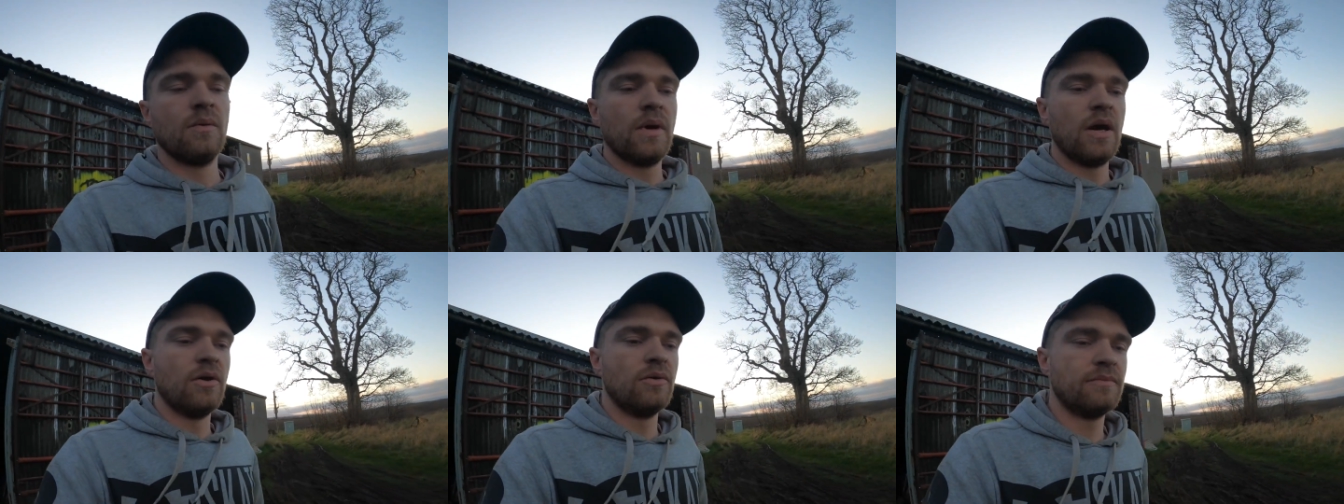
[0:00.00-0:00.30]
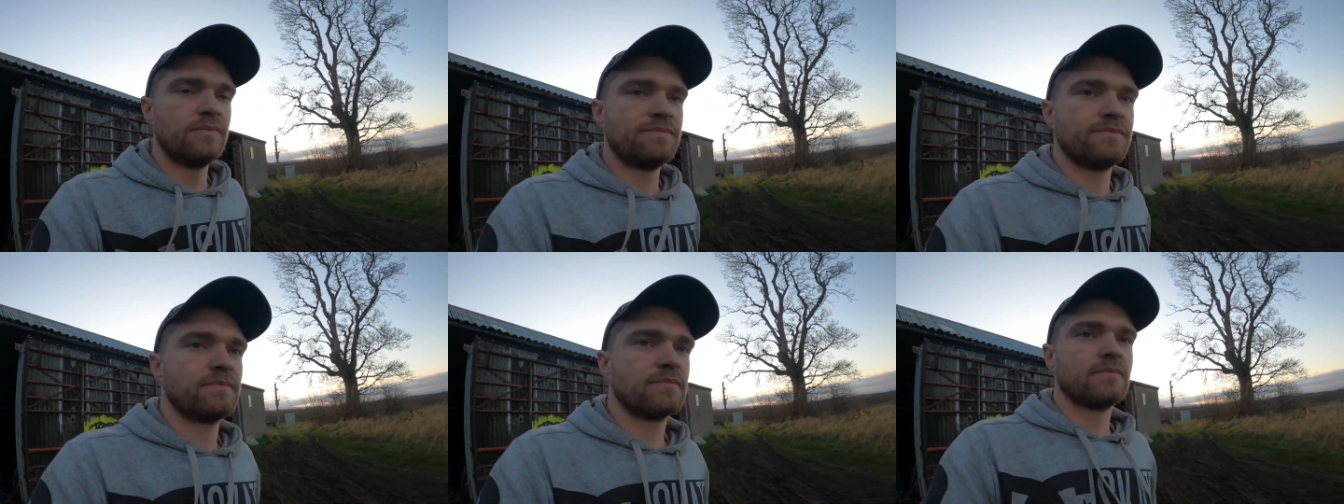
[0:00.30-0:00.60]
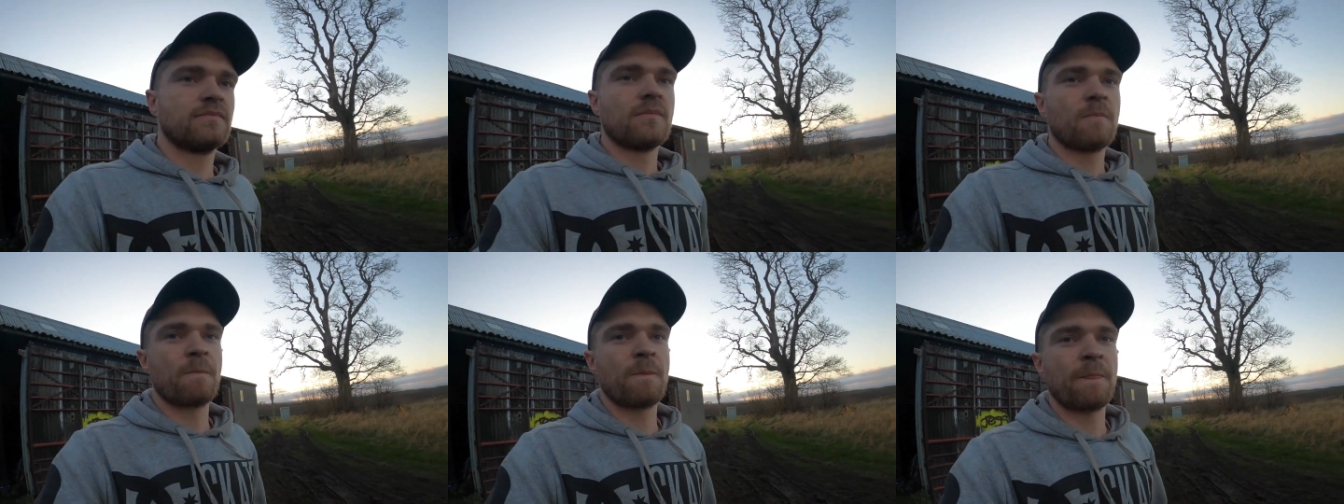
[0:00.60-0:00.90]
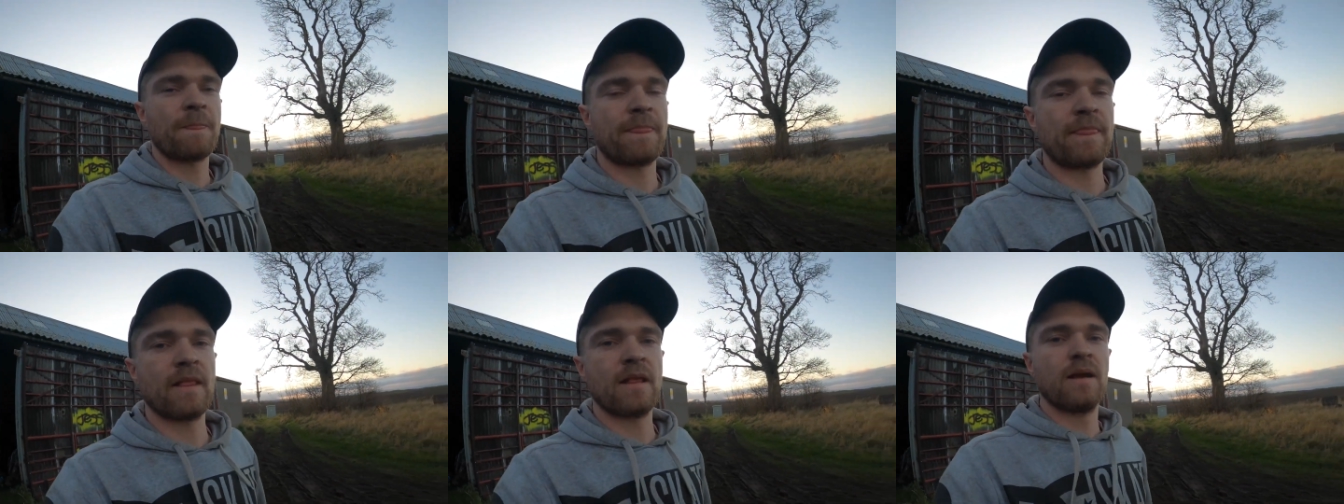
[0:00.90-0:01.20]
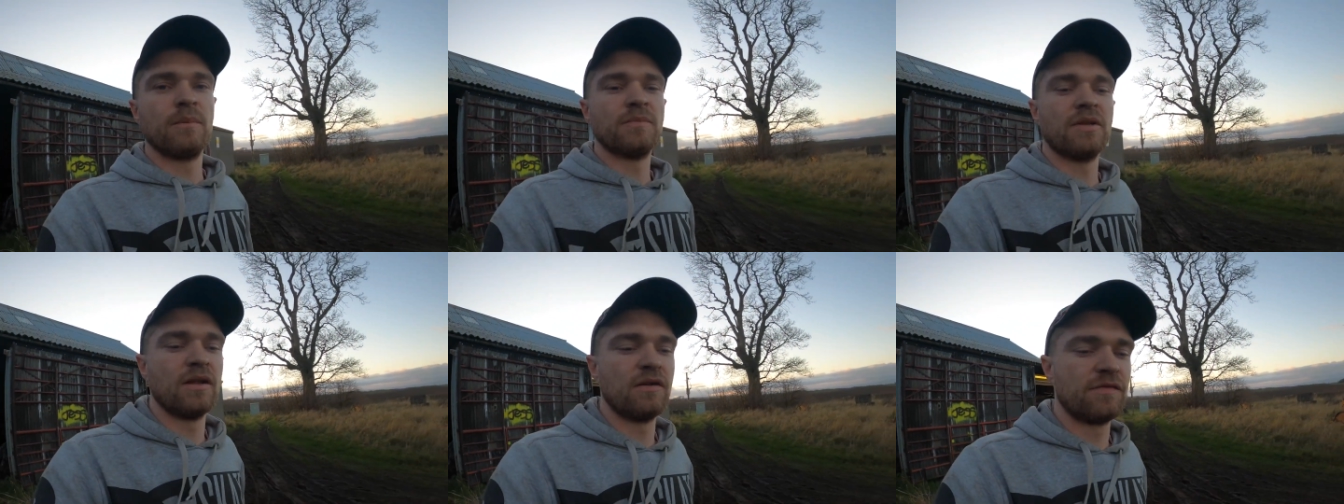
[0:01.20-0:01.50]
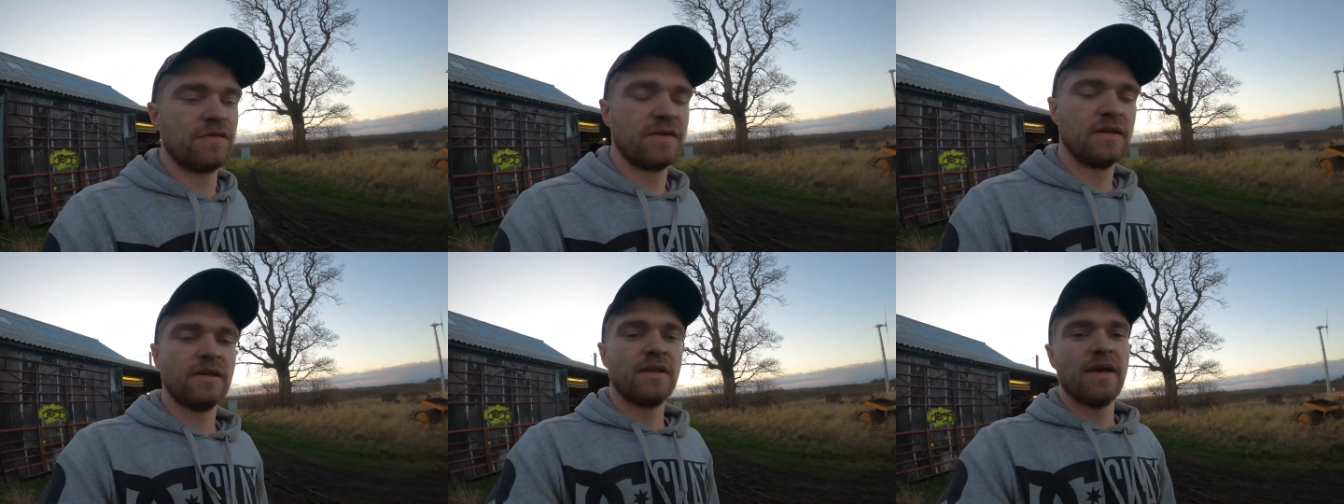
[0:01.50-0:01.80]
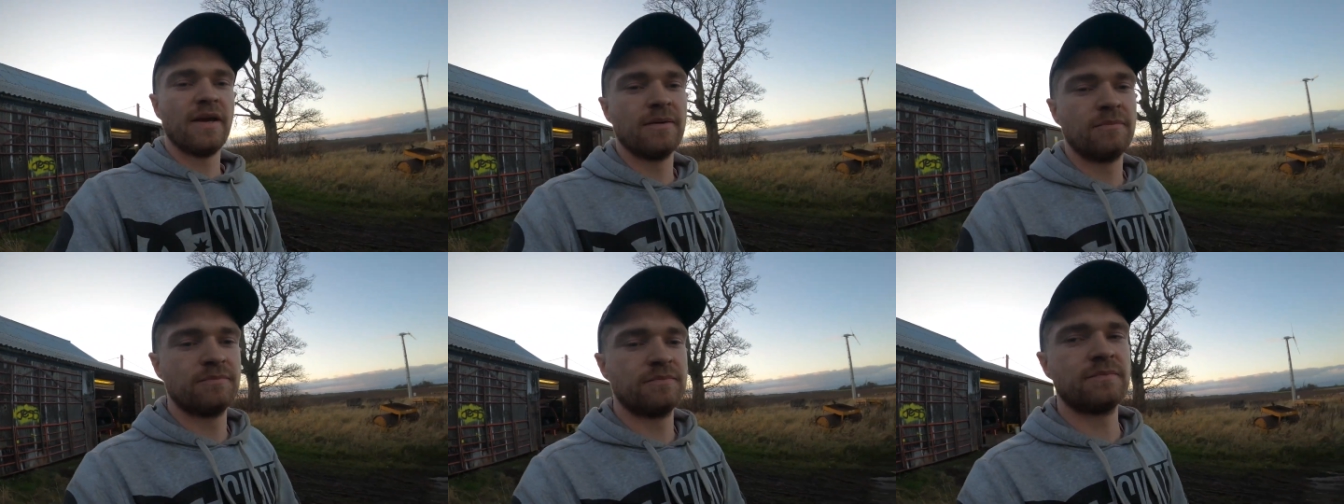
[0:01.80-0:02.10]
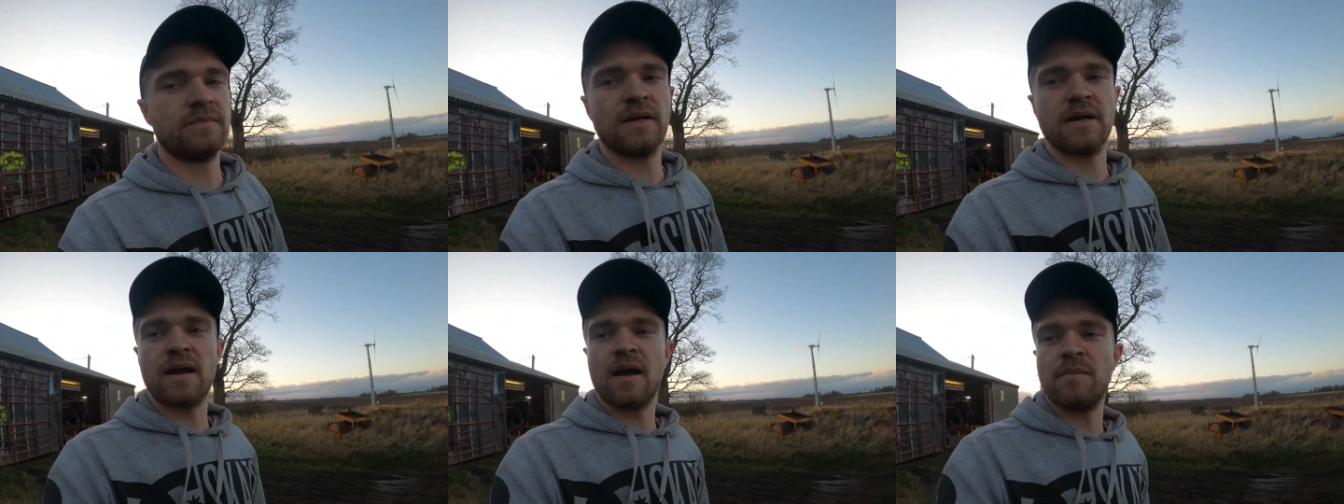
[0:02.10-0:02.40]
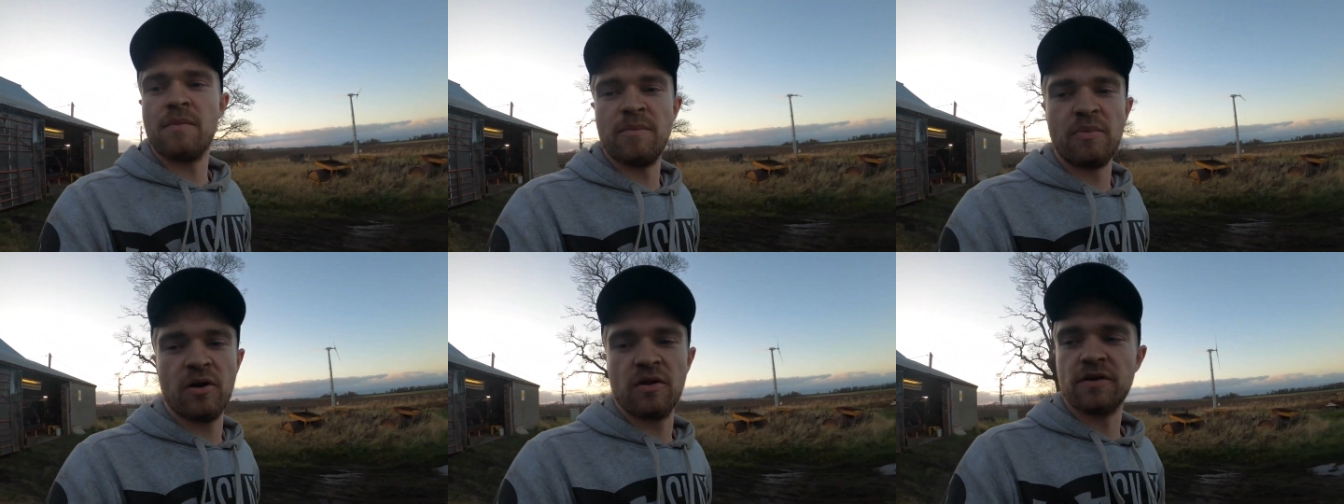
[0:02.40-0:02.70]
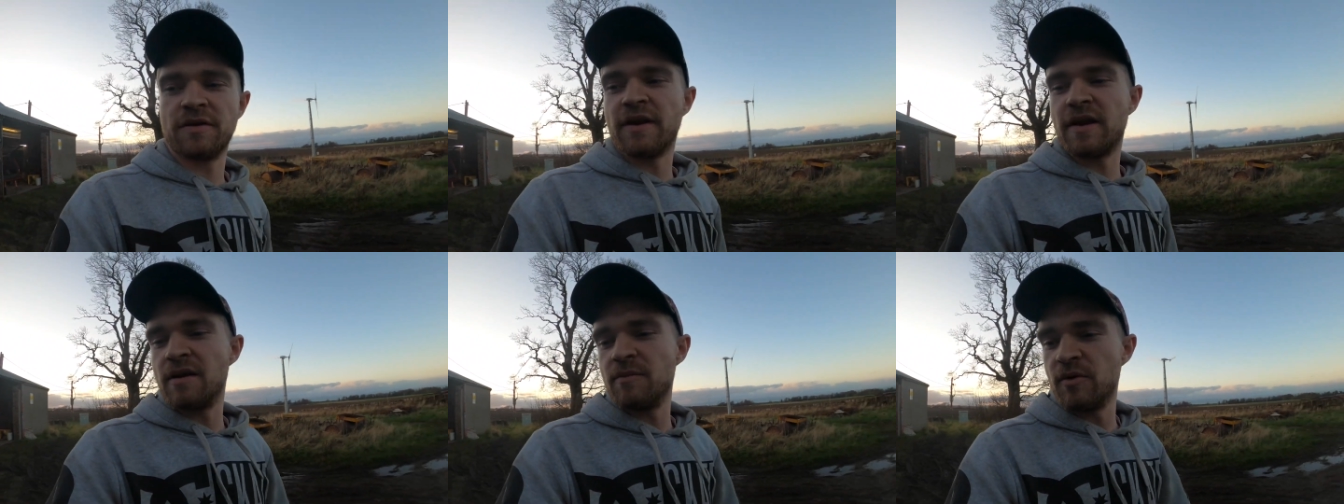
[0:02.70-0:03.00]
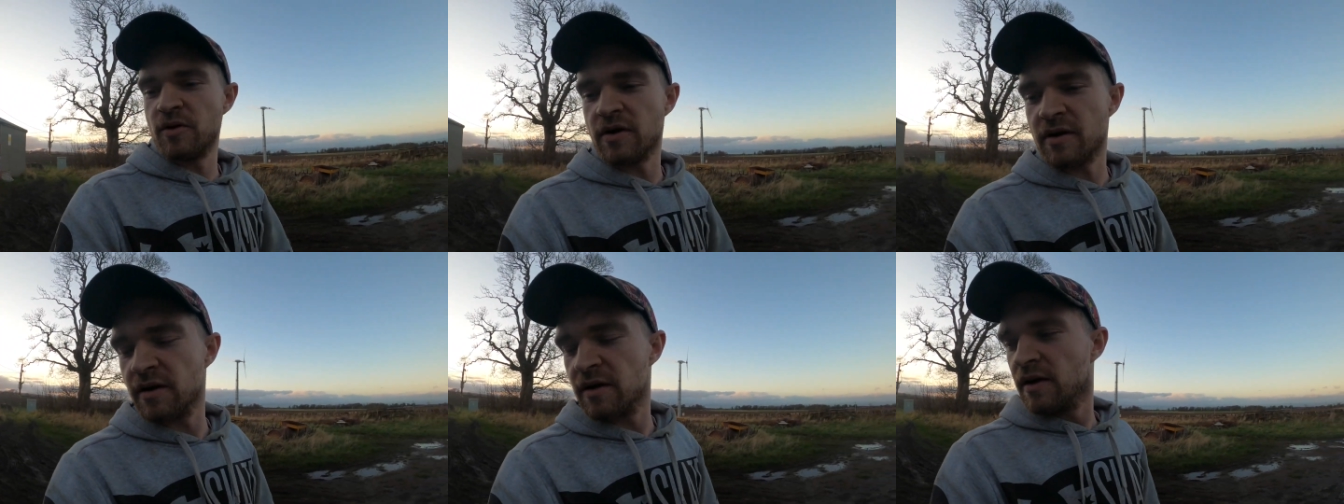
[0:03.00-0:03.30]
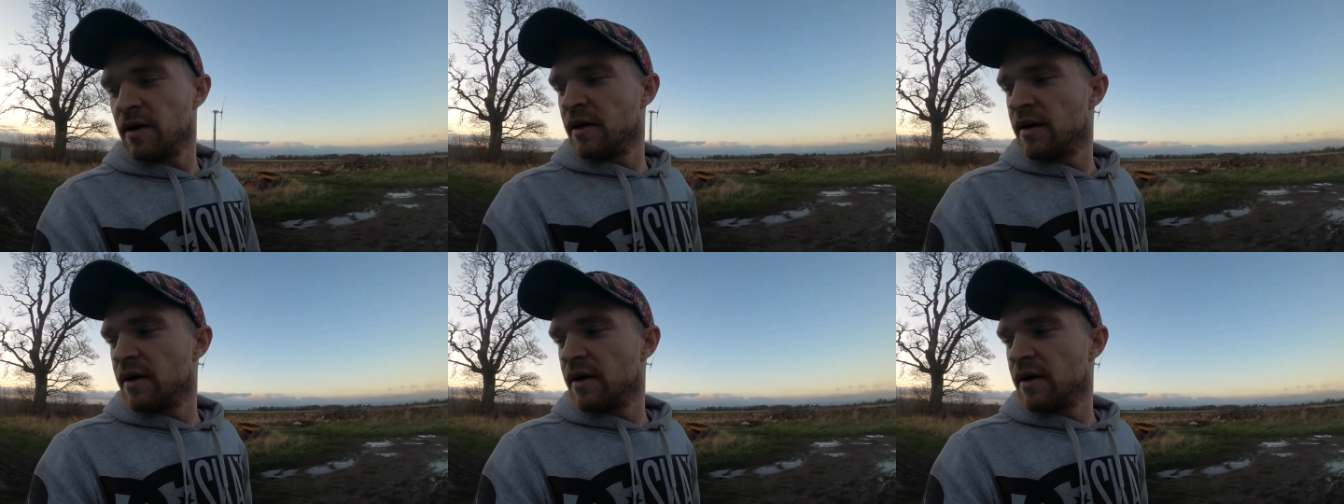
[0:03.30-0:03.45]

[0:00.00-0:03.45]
Well, I'm done for the day. I can't be bothered anymore.